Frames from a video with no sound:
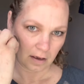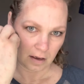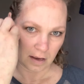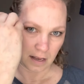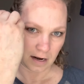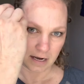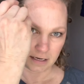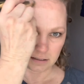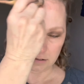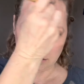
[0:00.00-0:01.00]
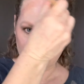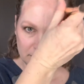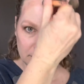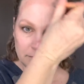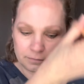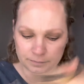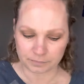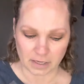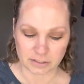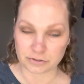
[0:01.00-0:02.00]
And I
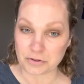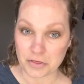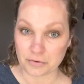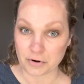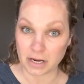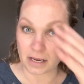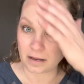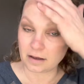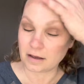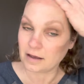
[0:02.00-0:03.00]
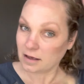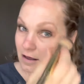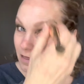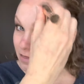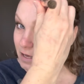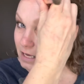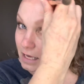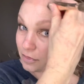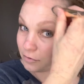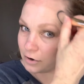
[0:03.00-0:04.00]
do the
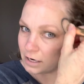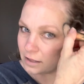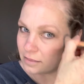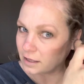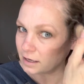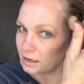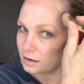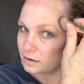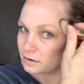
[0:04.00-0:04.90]
E3 thing.